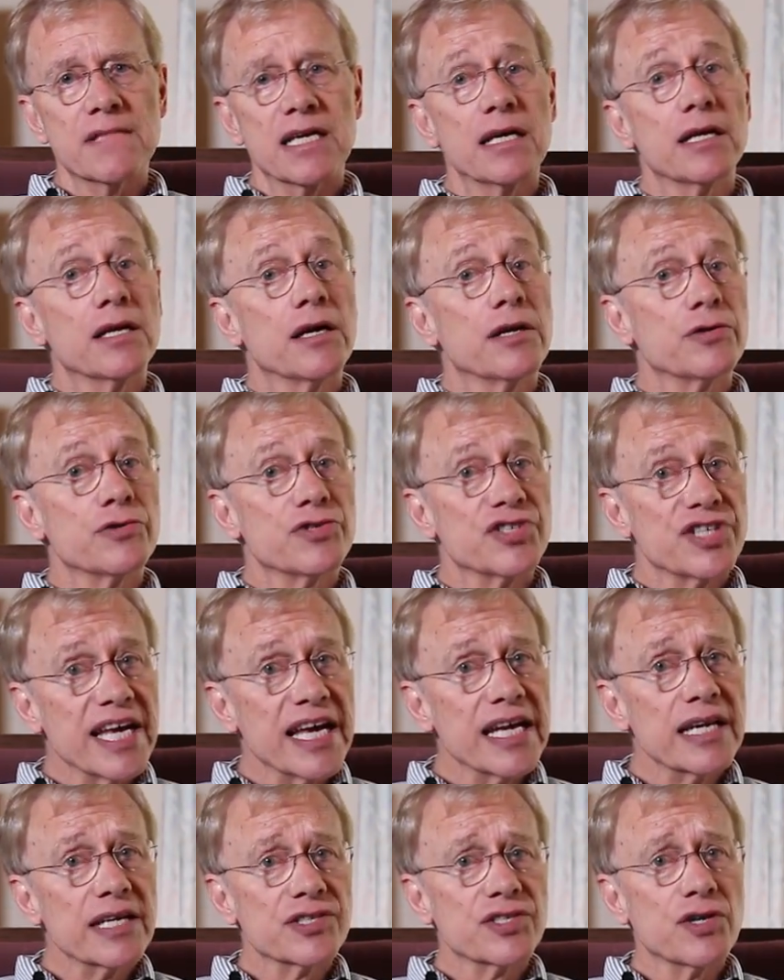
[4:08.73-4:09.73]
In
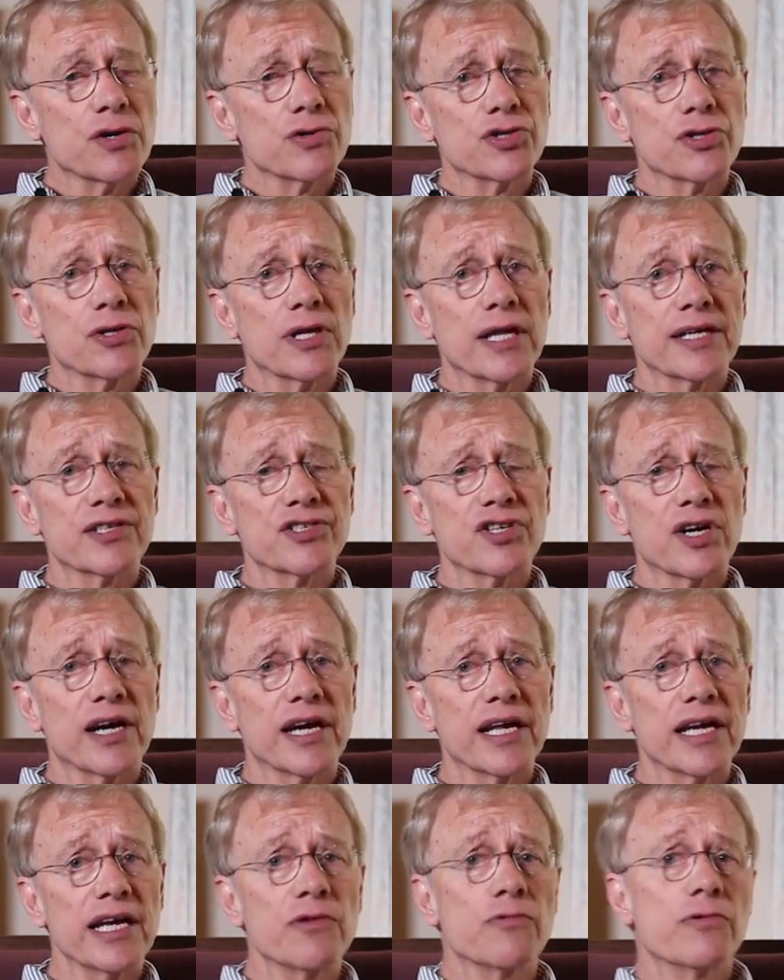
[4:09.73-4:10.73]
understanding social
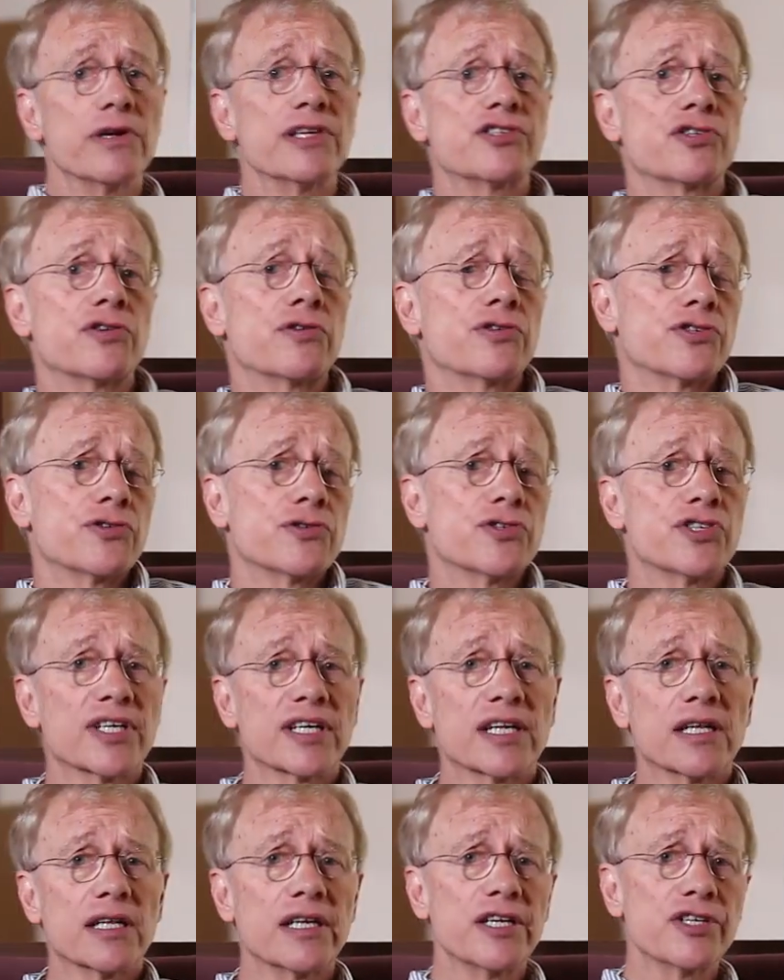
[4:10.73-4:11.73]
anxiety, researchers
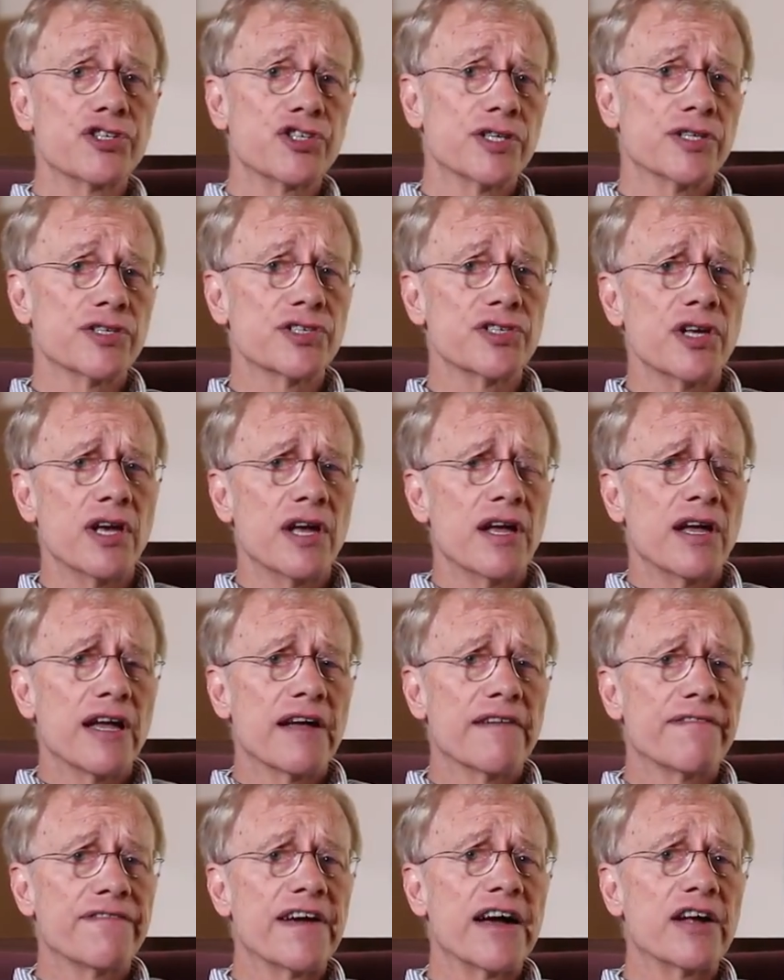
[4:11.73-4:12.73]
and clinicians
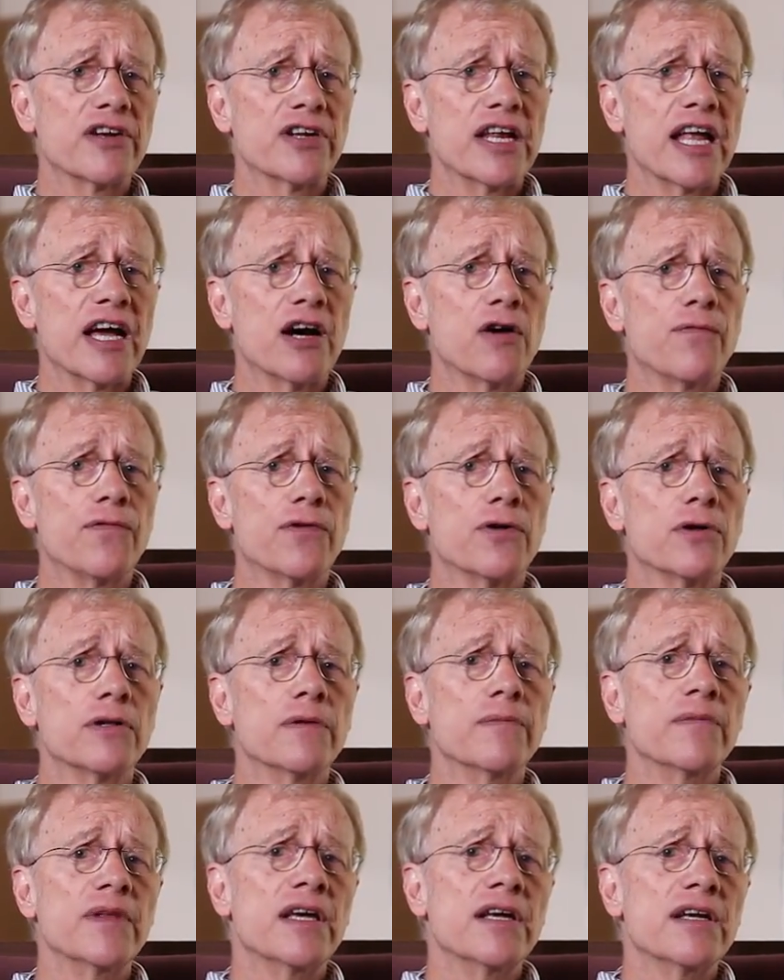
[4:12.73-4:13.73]
have found it
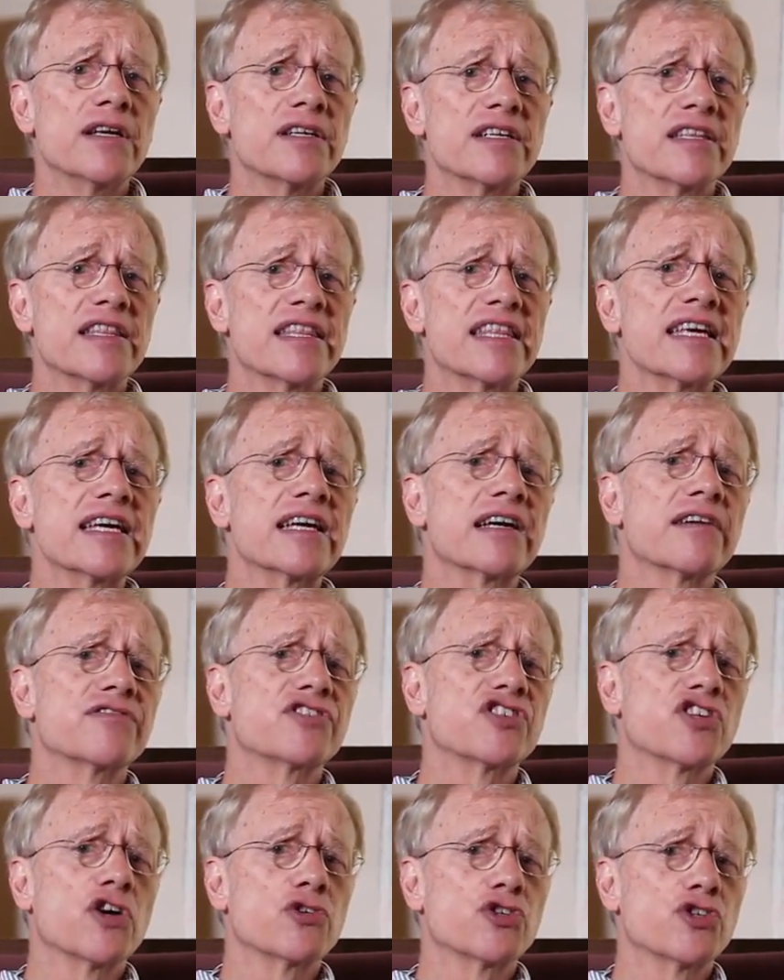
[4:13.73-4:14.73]
helpful to think of
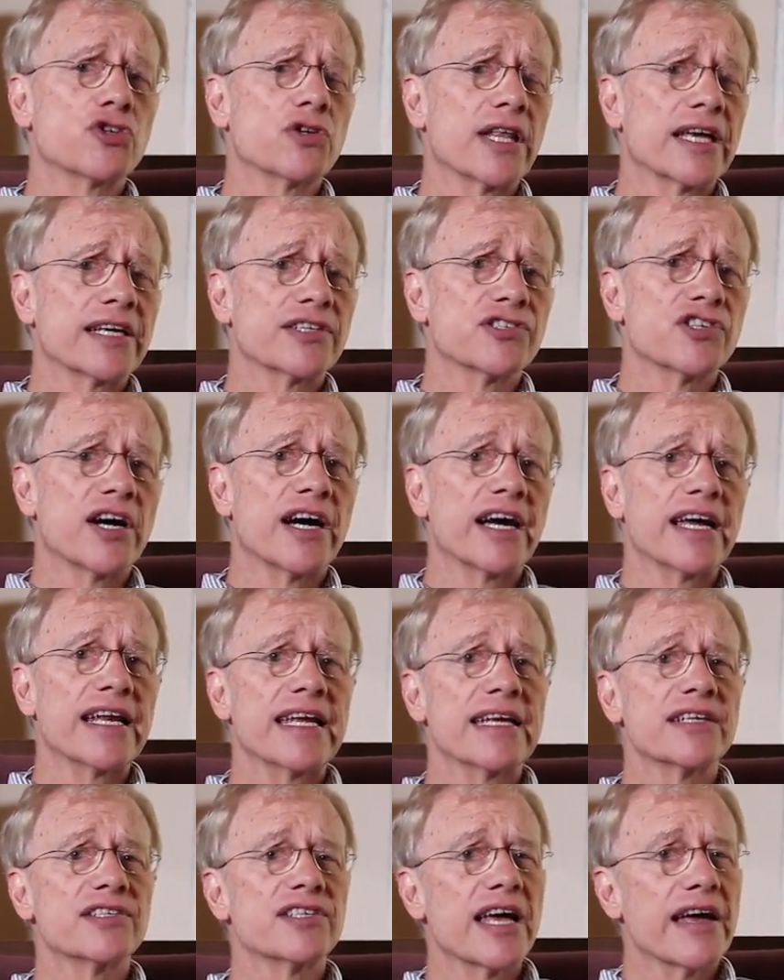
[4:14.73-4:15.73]
social
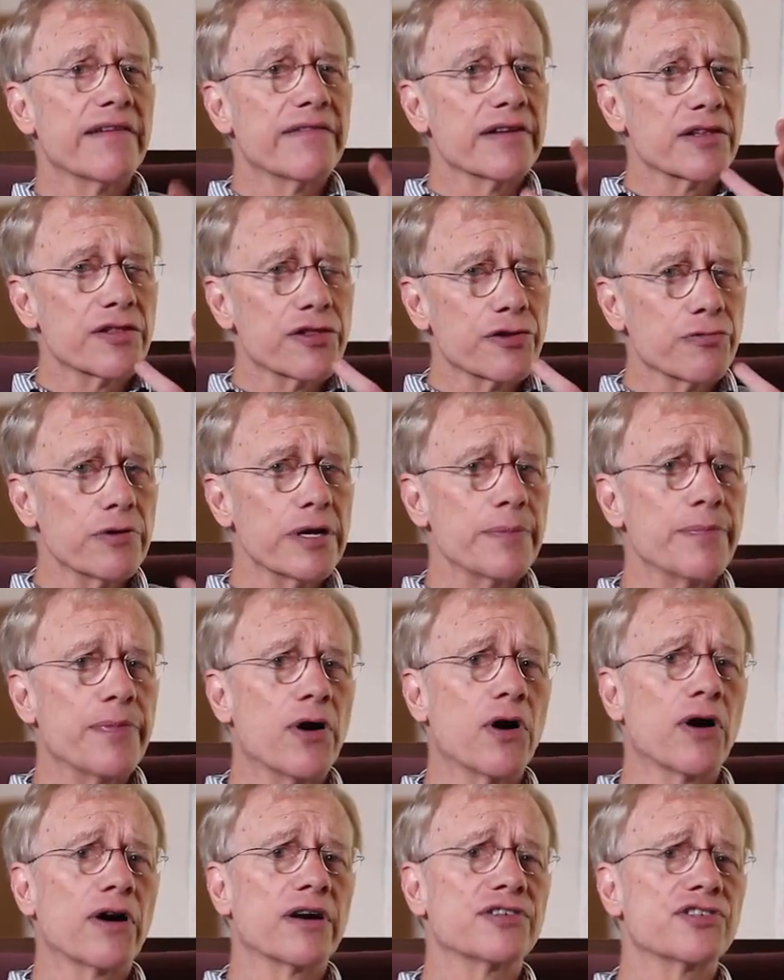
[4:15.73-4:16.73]
anxiety as having three
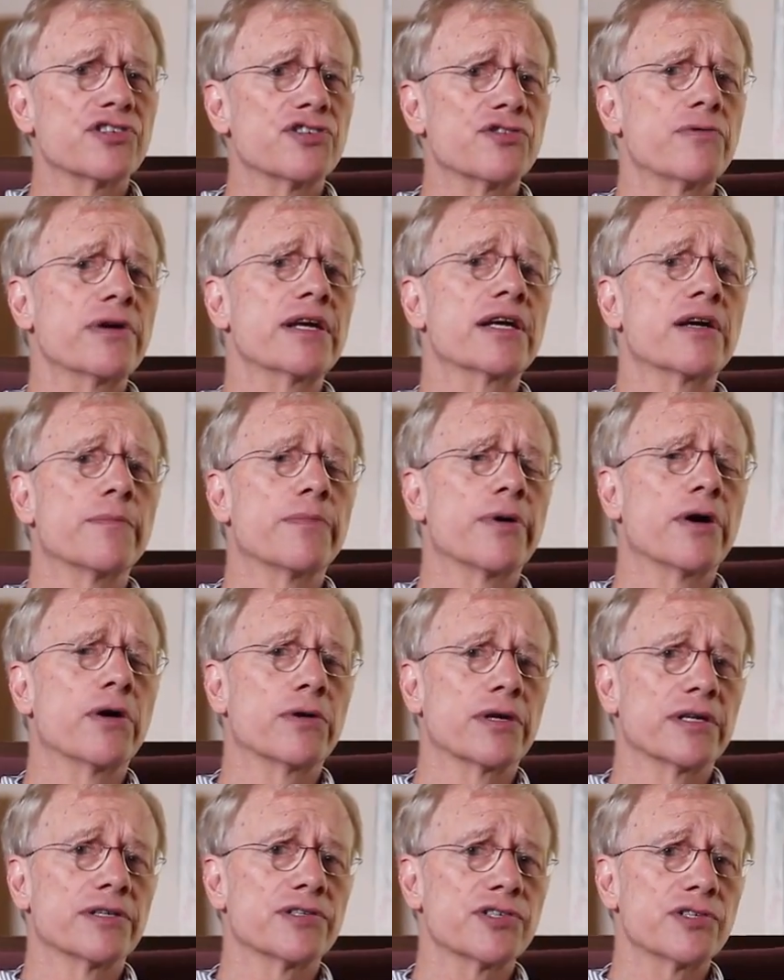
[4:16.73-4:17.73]
parts, three
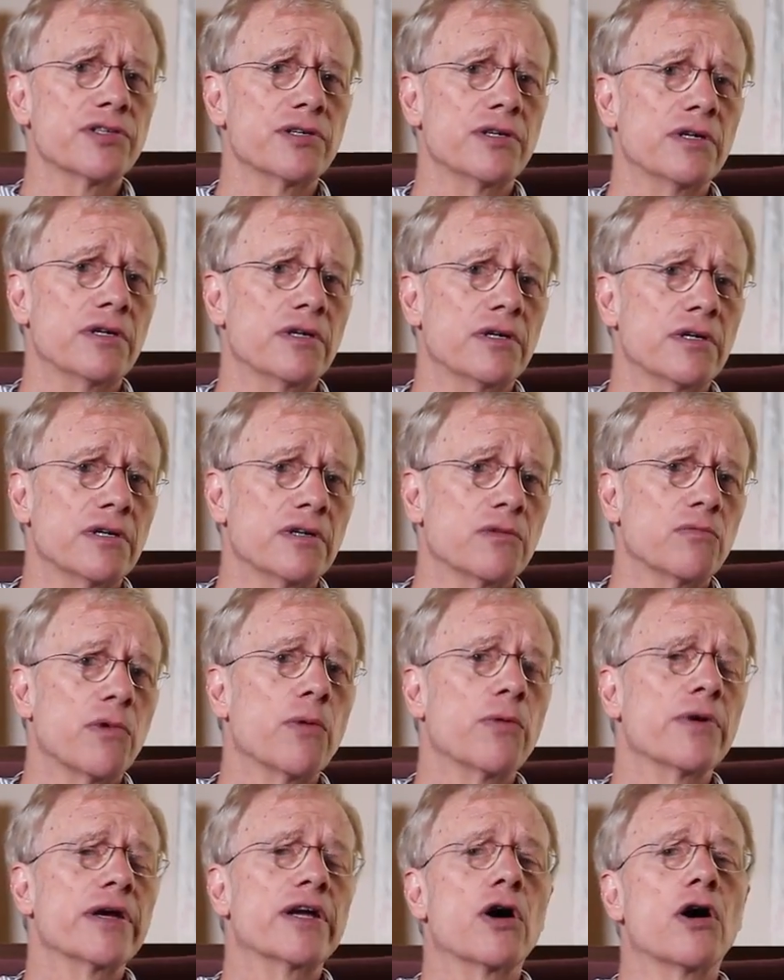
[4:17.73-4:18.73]
components,
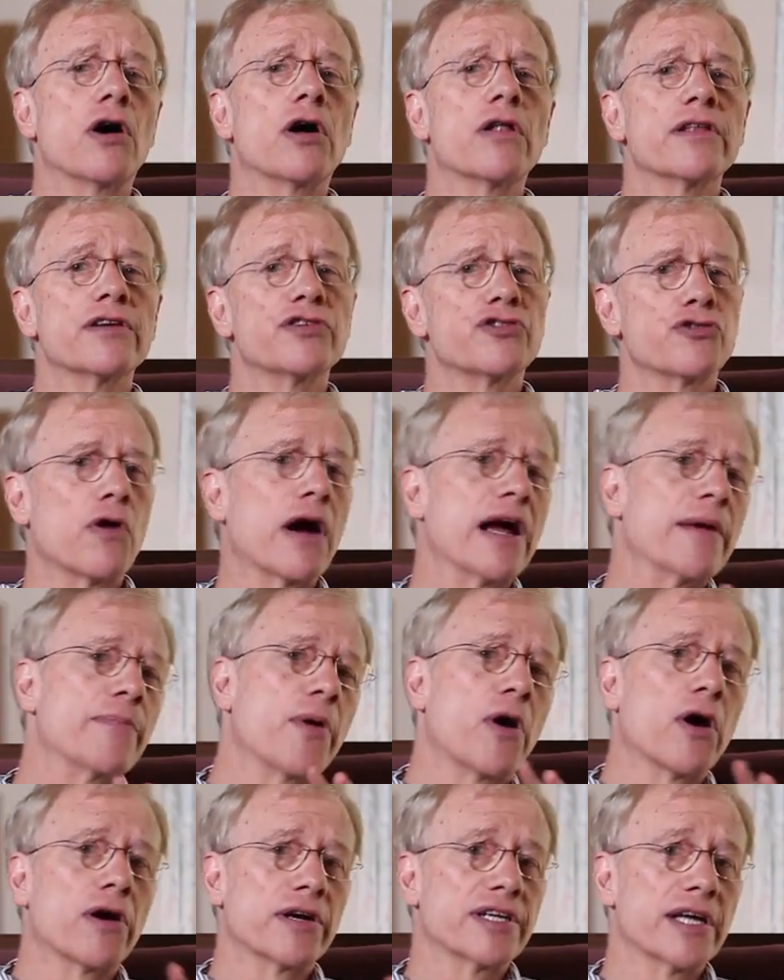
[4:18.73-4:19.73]
what we call the
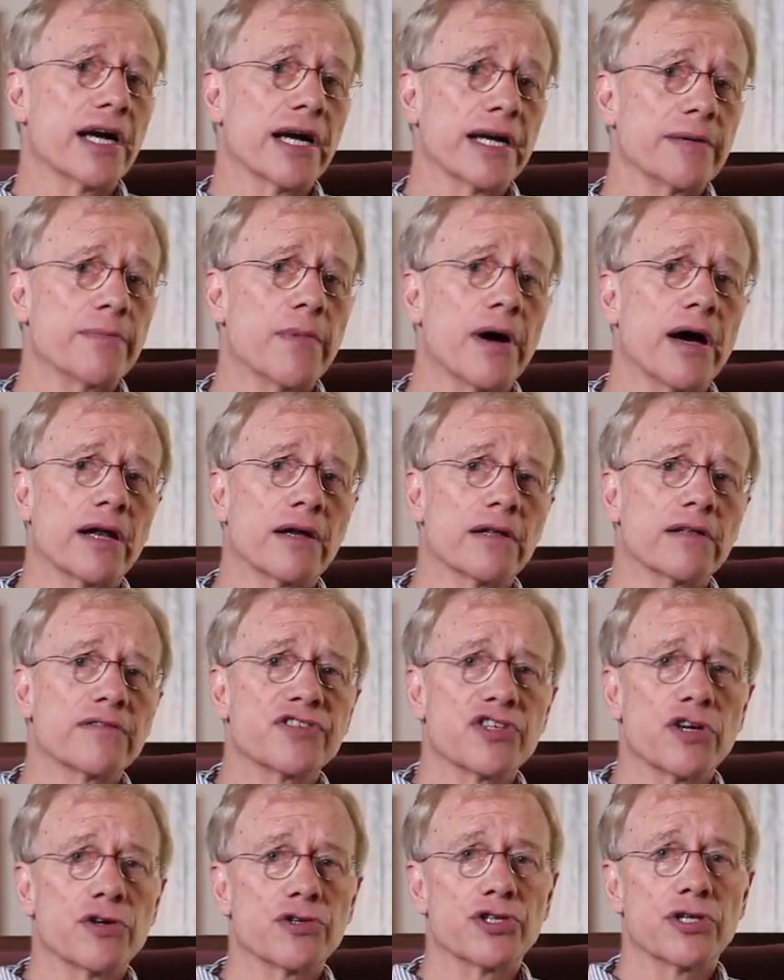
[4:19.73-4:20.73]
tripartite model of
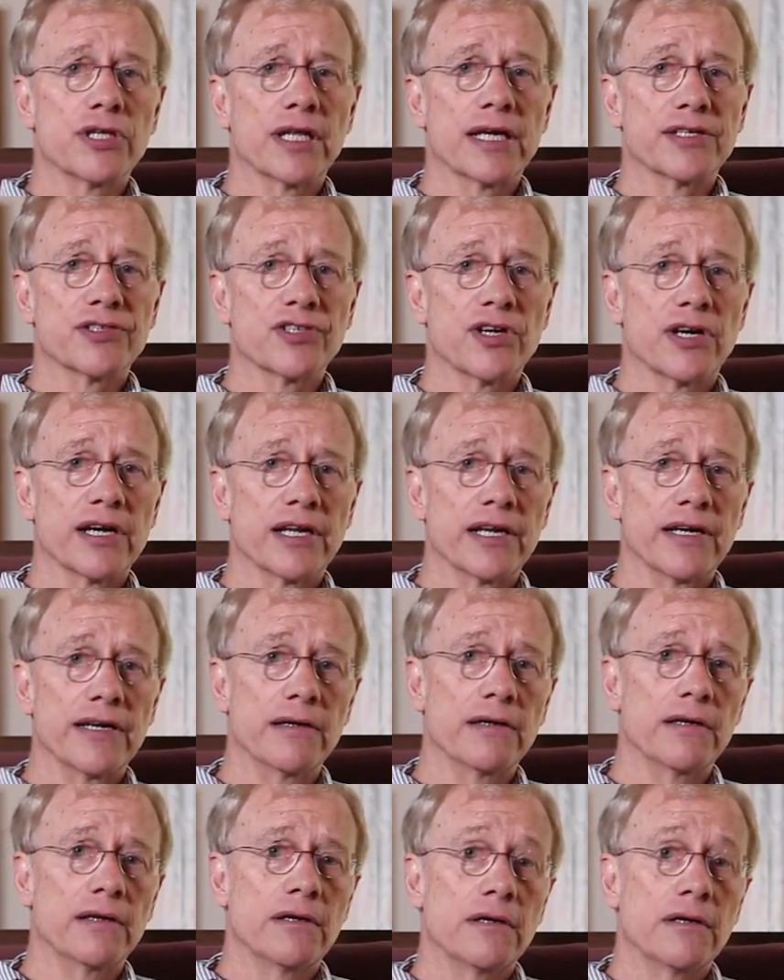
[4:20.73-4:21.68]
social anxiety.